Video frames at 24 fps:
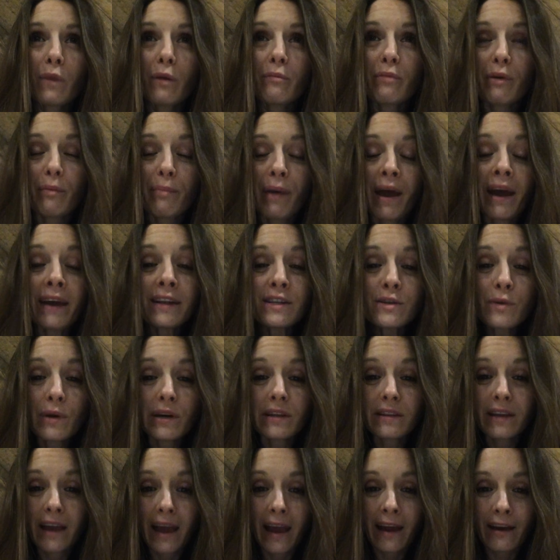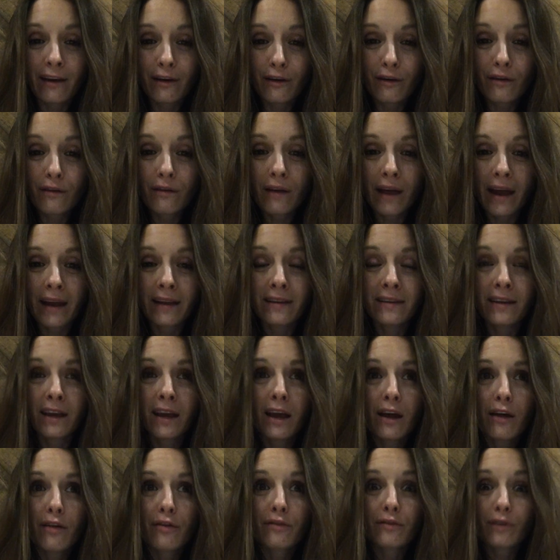perpetuate the anger and
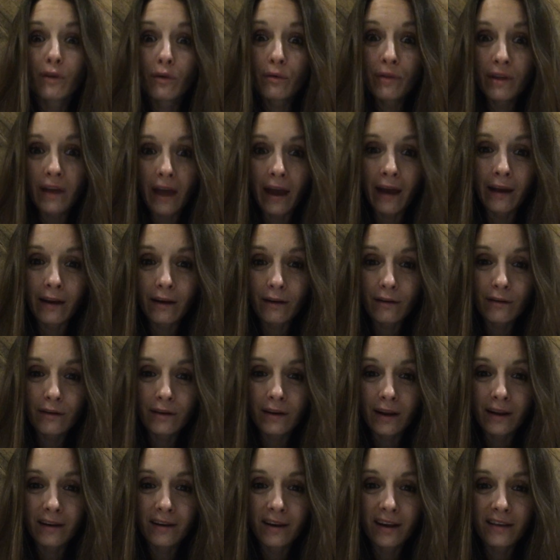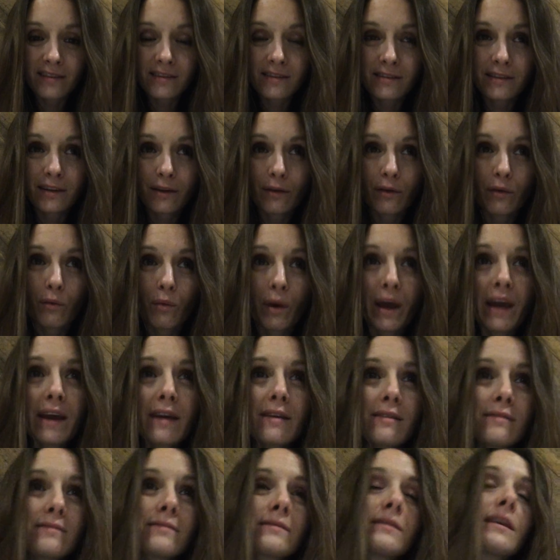throw the anger in unnecessary
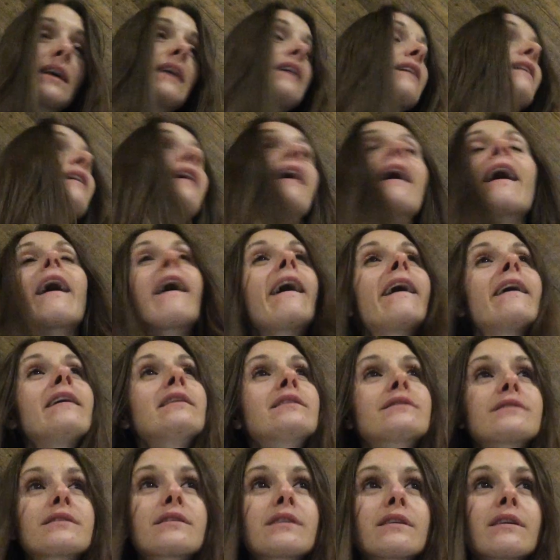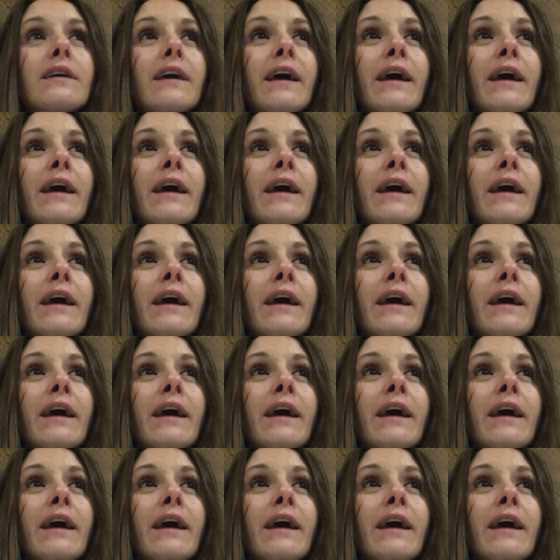ways and